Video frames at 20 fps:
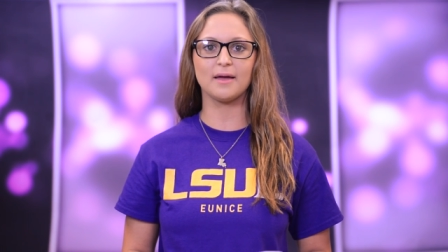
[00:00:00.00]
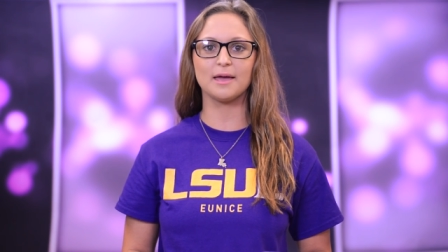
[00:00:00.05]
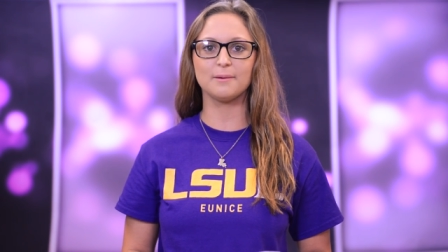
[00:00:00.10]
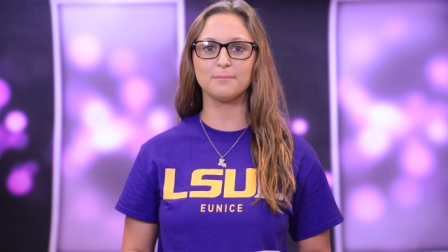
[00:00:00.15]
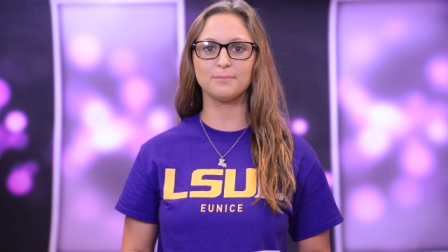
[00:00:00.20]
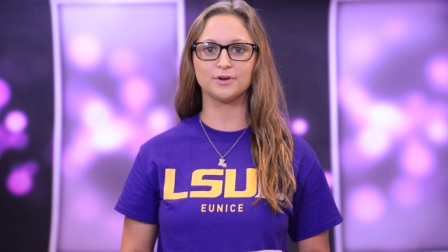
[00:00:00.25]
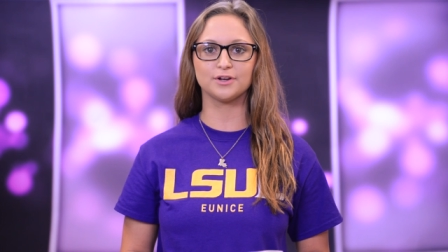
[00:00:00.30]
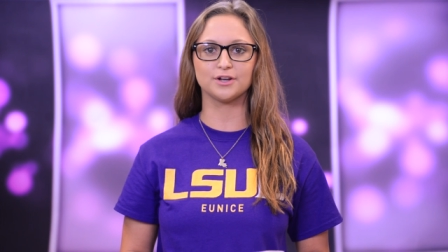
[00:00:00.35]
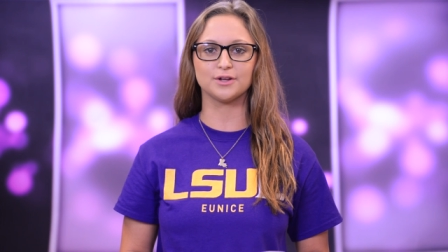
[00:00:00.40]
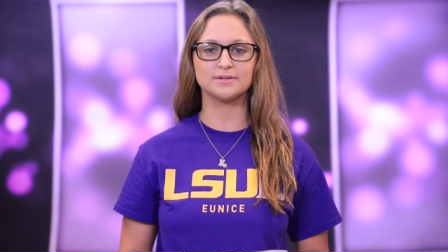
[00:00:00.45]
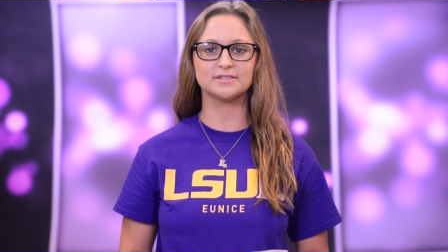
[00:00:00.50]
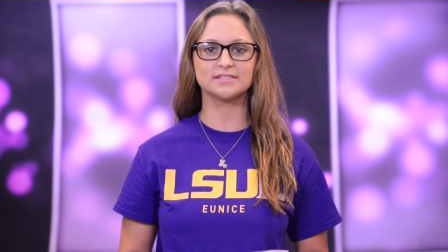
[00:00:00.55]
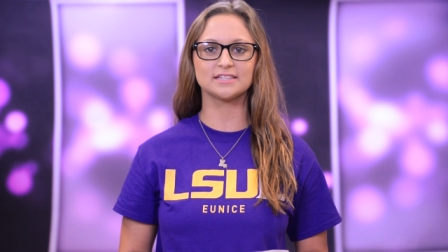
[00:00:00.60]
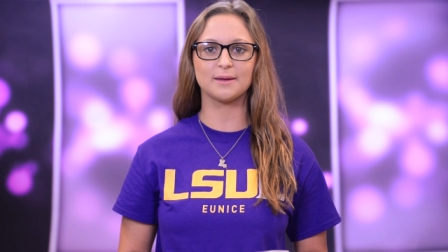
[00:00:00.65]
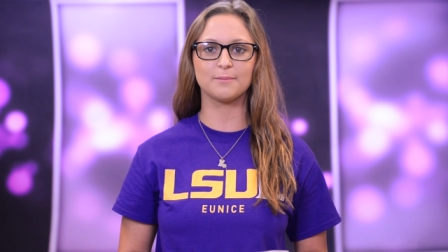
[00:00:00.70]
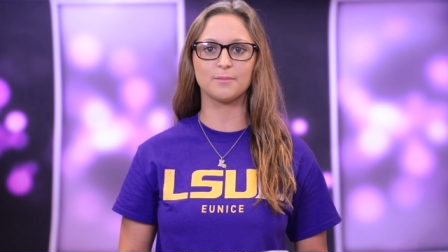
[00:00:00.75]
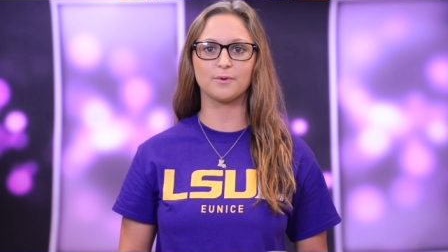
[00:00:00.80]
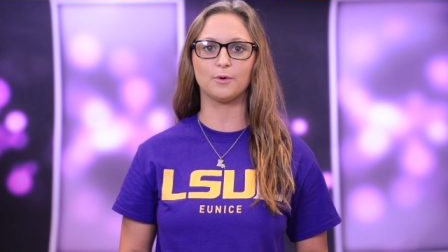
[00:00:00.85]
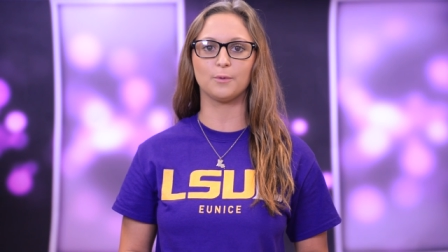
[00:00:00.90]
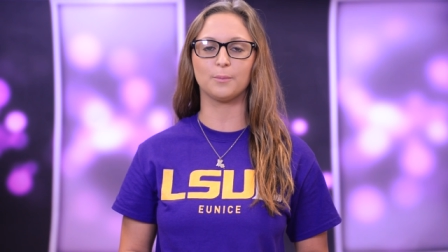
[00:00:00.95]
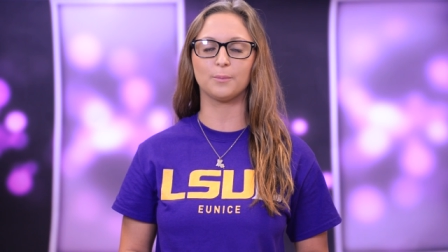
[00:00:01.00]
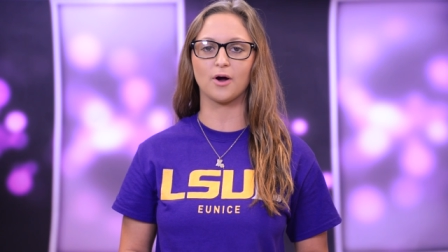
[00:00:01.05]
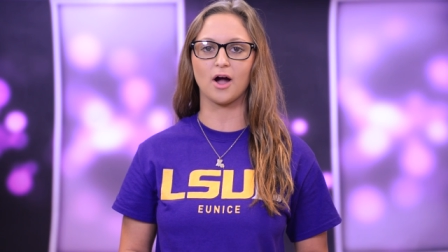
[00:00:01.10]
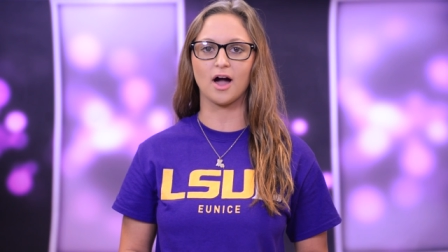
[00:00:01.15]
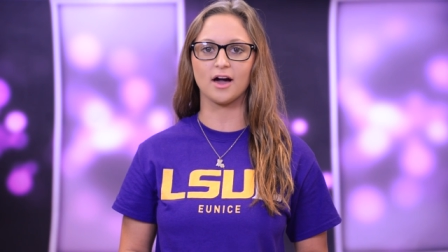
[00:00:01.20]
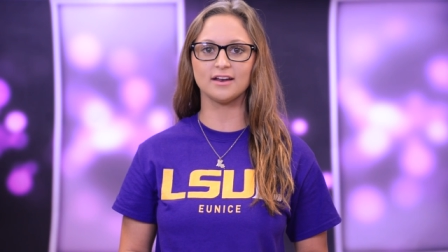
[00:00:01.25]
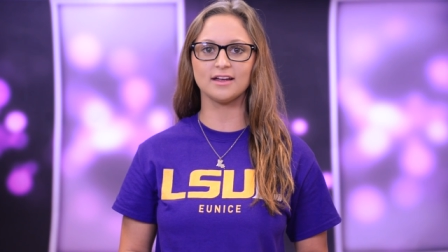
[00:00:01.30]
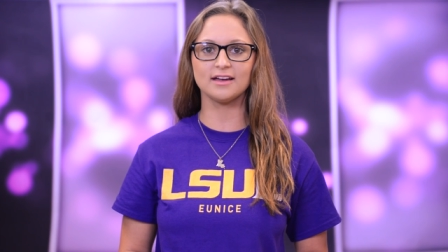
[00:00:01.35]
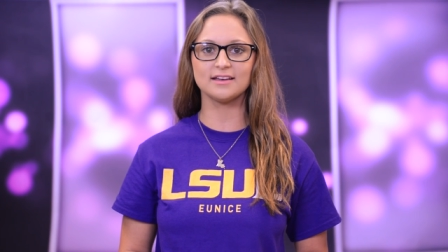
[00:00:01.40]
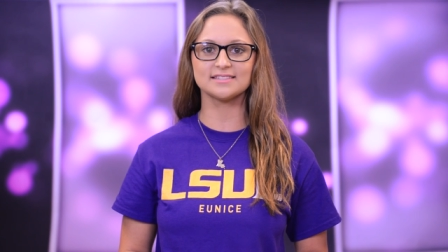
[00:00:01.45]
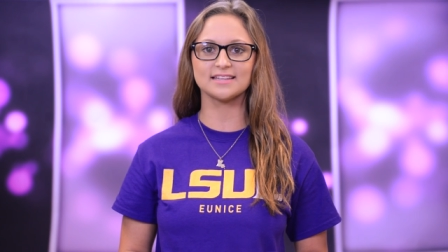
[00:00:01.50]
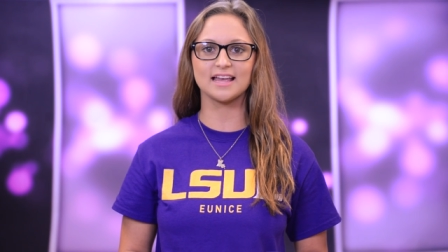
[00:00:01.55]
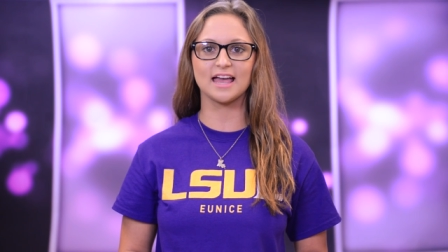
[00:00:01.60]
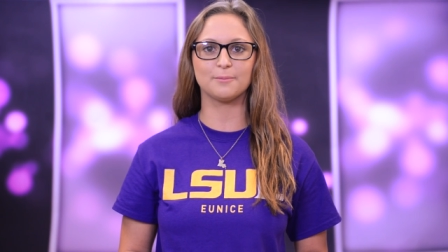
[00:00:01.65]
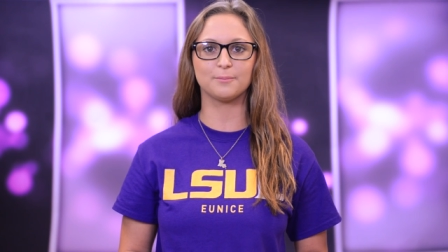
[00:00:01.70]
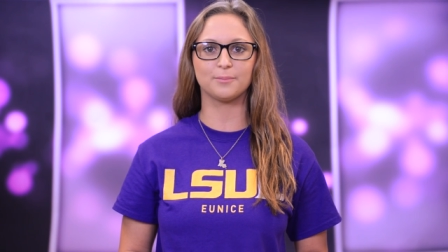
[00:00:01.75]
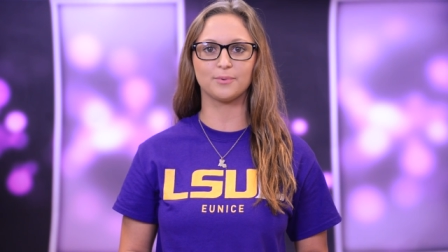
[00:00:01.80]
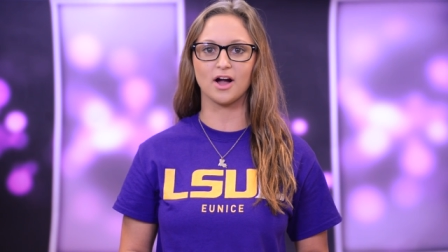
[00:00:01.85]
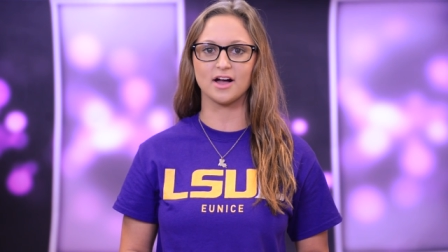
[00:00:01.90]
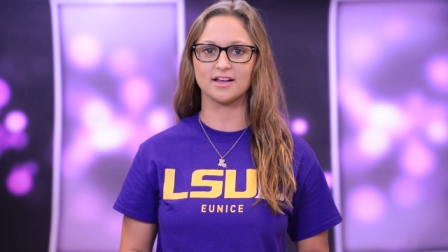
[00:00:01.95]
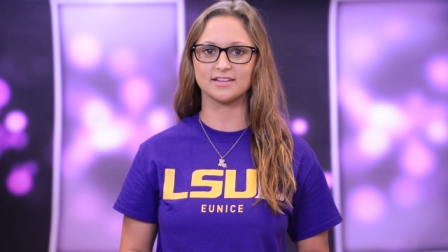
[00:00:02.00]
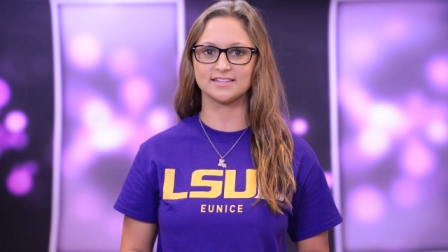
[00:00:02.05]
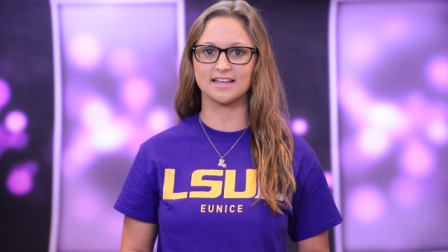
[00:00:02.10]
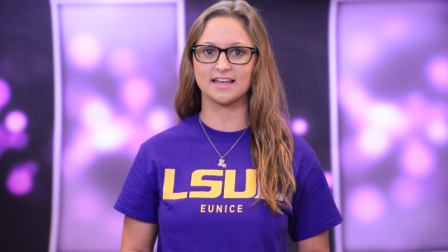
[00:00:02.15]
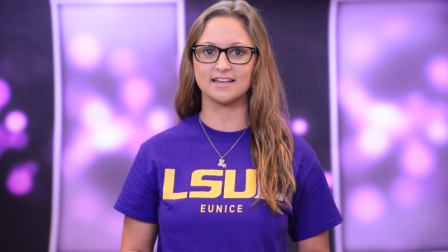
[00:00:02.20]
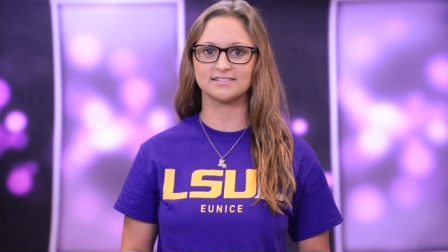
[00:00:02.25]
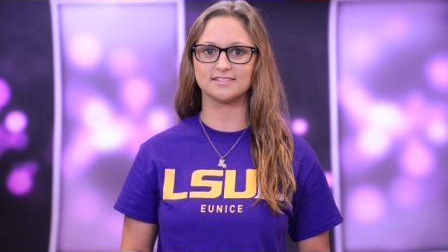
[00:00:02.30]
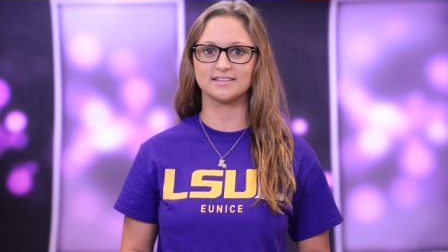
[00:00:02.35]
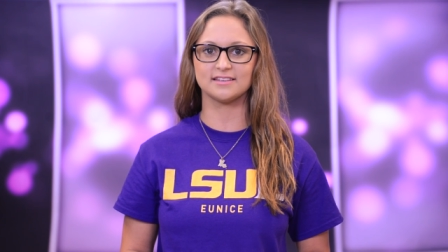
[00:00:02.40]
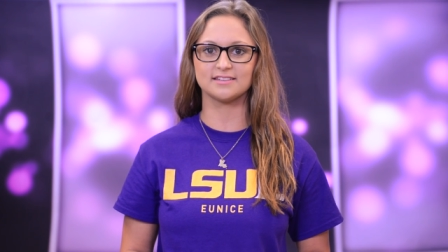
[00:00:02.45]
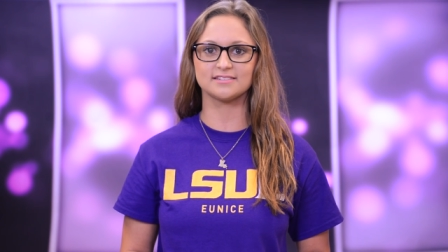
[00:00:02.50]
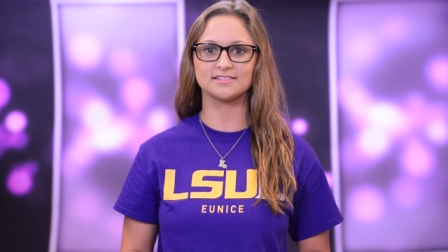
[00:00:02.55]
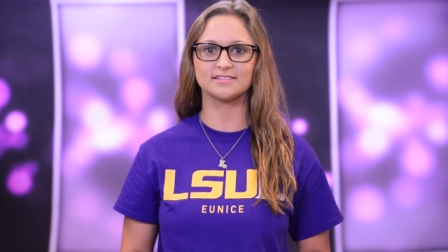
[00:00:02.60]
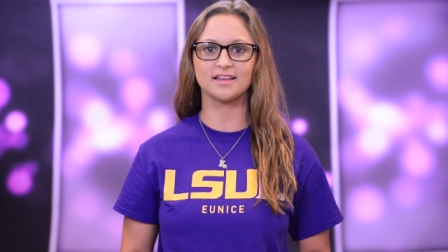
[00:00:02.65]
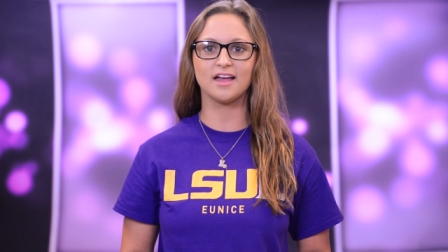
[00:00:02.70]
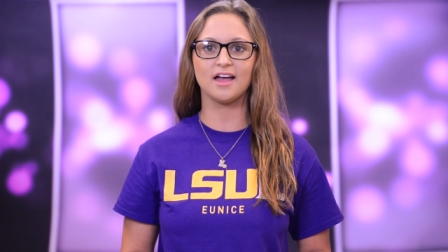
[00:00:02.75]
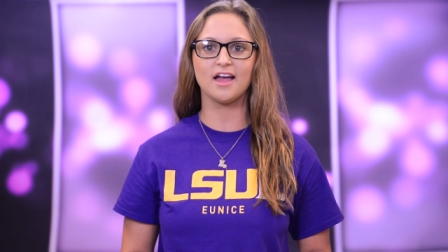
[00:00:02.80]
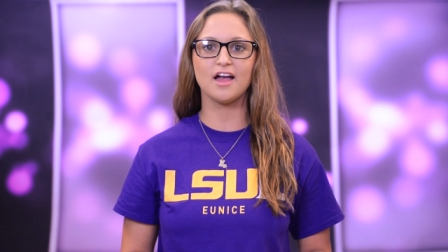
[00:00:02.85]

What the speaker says: and produce chemical products and processes.